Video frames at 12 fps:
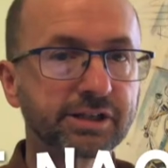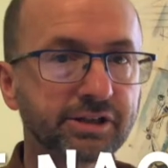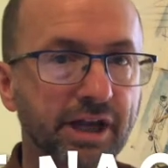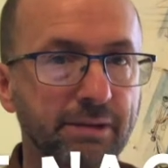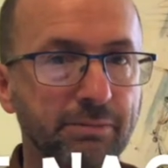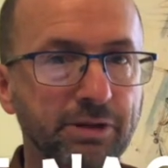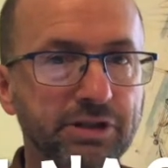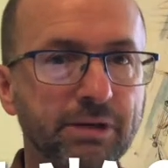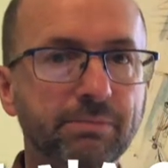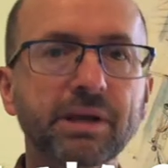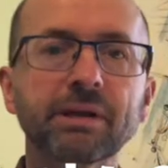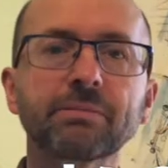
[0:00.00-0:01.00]
little night
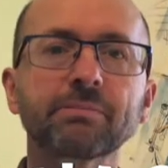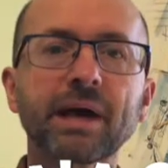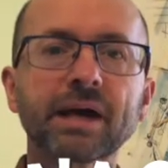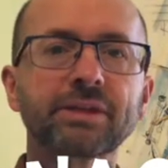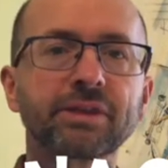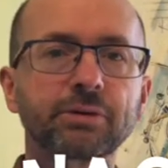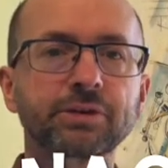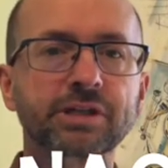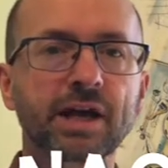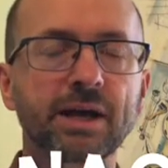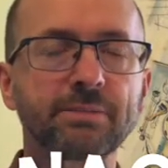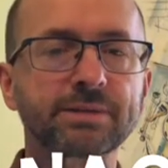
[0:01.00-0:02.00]
music, but back in
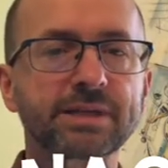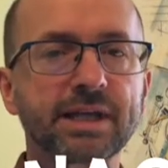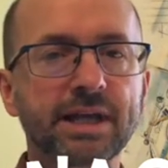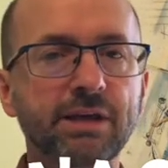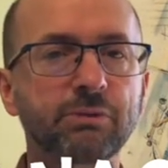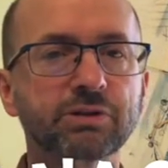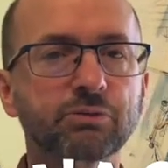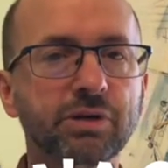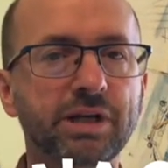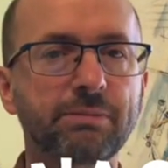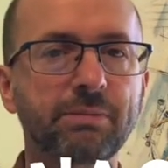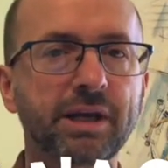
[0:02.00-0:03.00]
those times he was
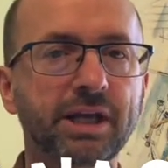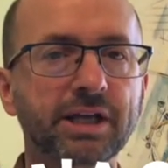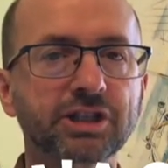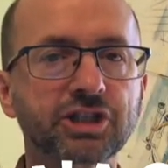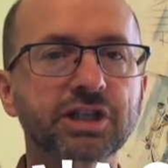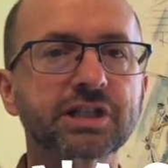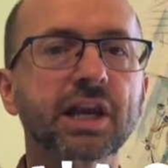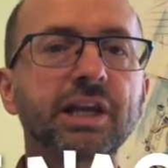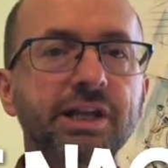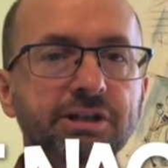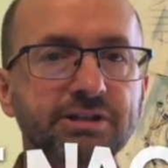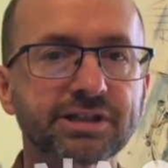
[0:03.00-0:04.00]
really meaning it's just a
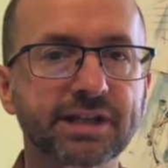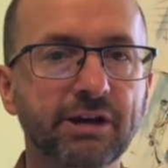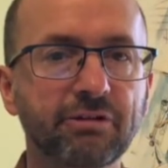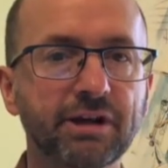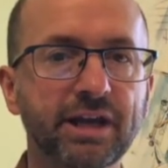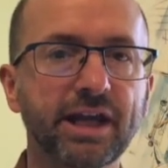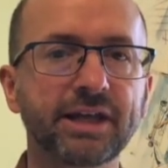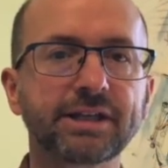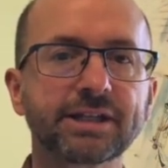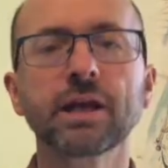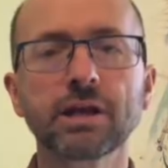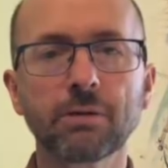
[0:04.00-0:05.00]
little serenade.
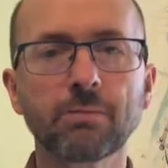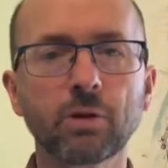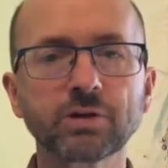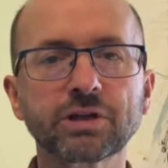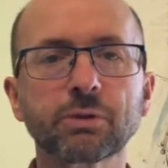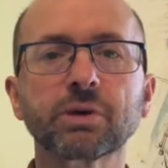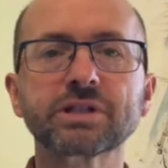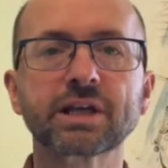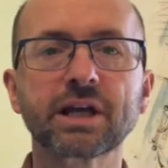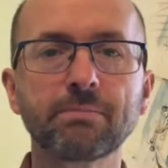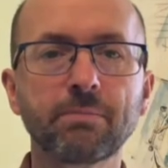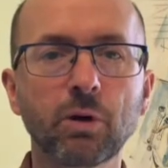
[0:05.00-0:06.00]
Now Mozart
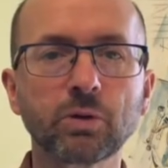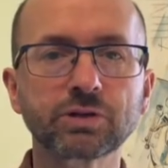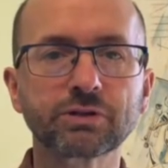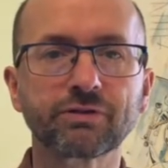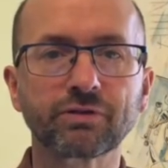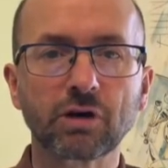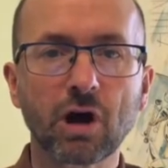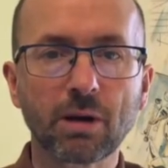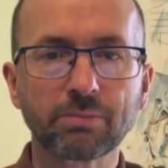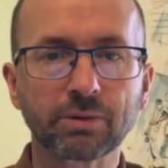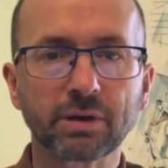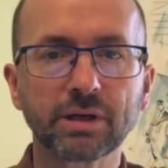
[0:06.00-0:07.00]
was a composer for
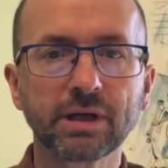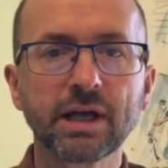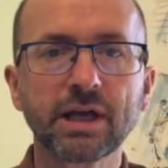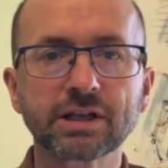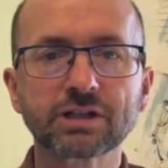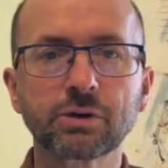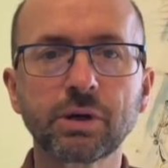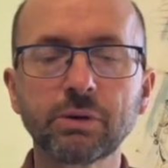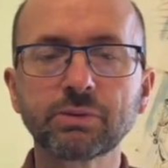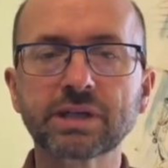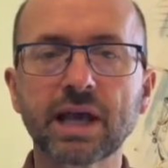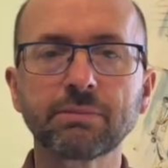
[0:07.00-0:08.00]
opera, so
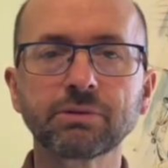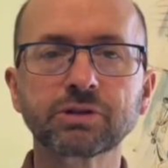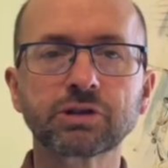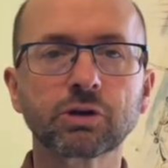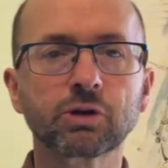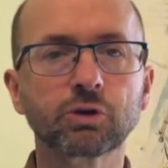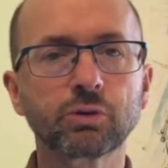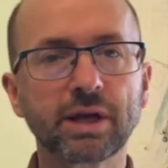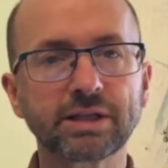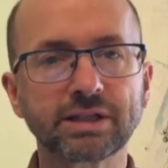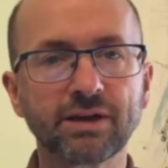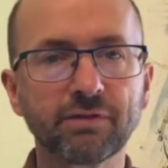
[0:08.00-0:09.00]
he was able to
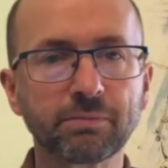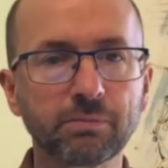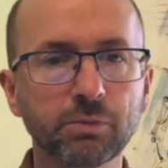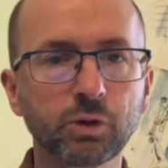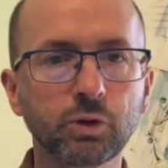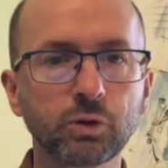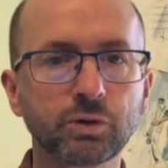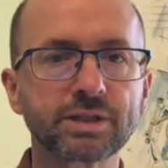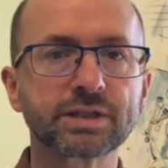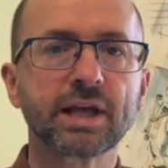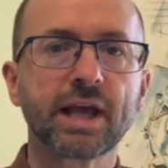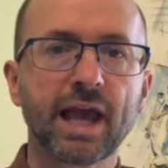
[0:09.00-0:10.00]
create different
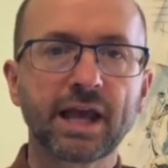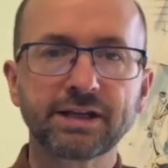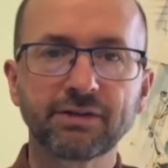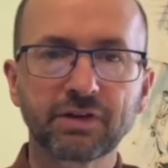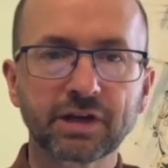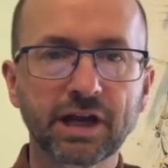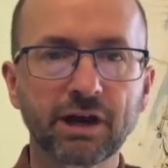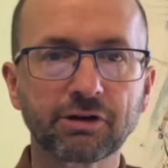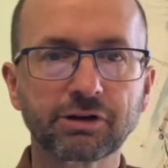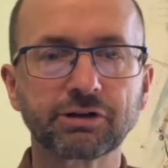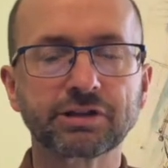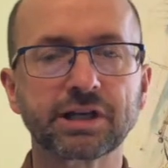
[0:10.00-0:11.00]
moods and different
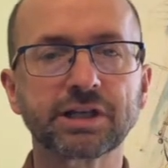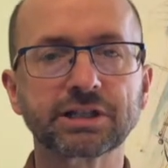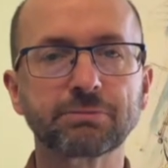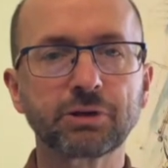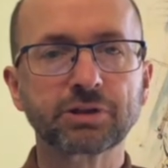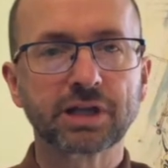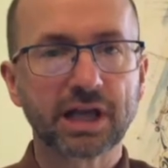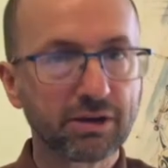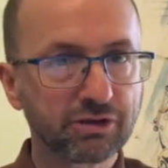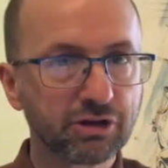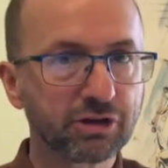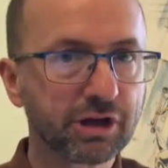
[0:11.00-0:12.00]
characters in his
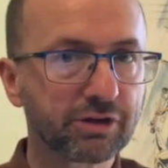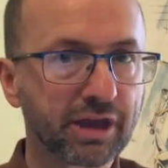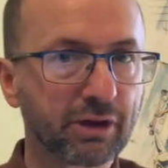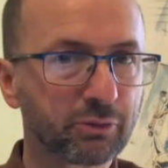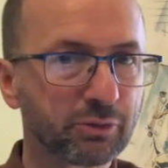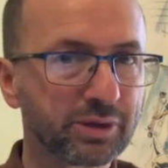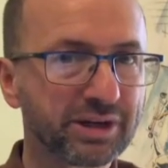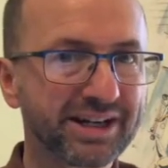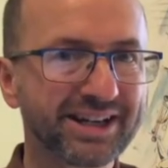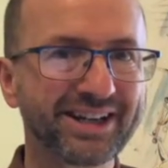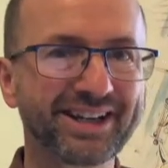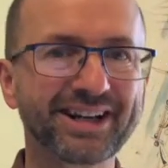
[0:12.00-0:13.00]
music, and you'll hear that
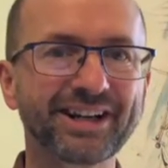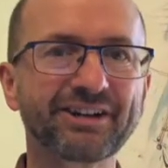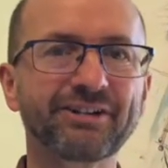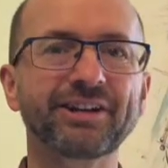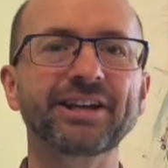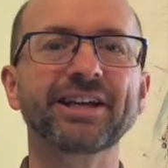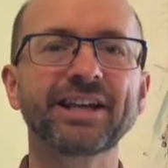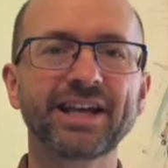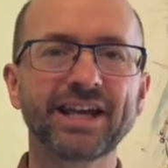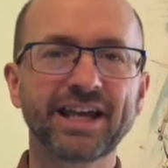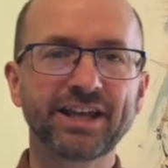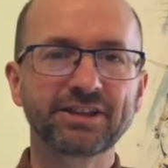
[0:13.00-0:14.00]
really clearly
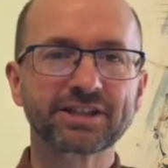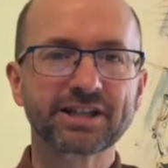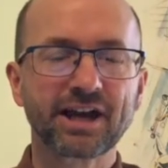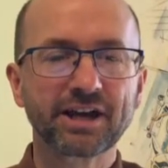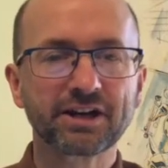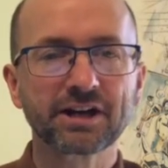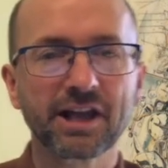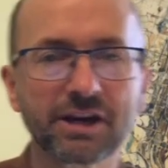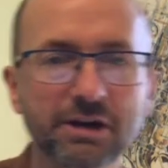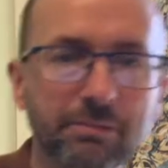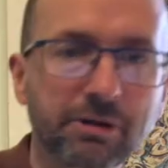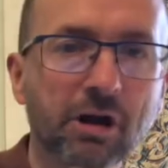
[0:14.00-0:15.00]
in this EINE
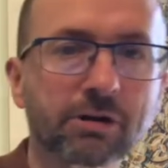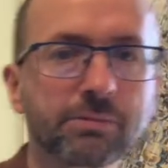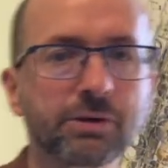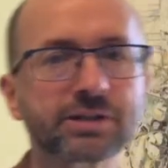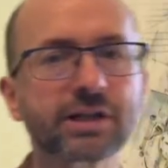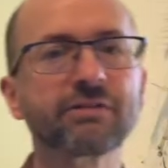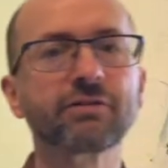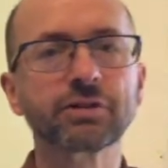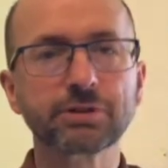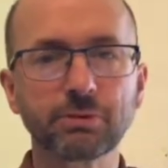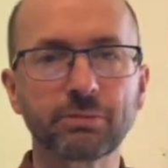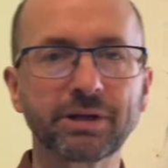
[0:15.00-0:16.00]
NACHTMUSIK
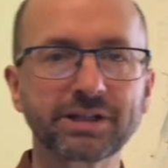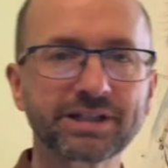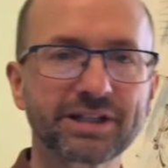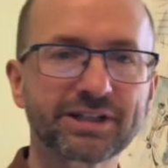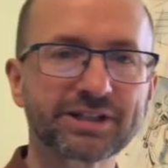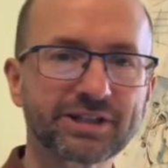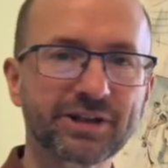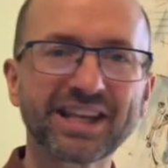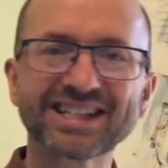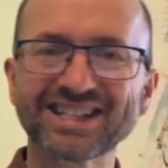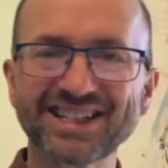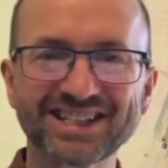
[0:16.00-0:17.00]
first moment. So
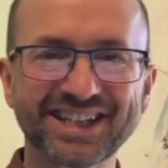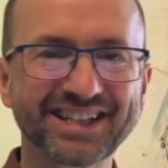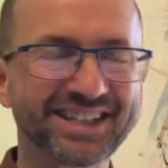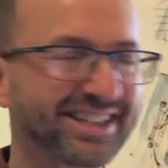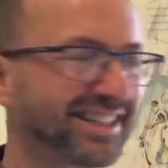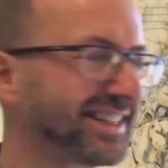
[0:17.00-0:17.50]
let's listen.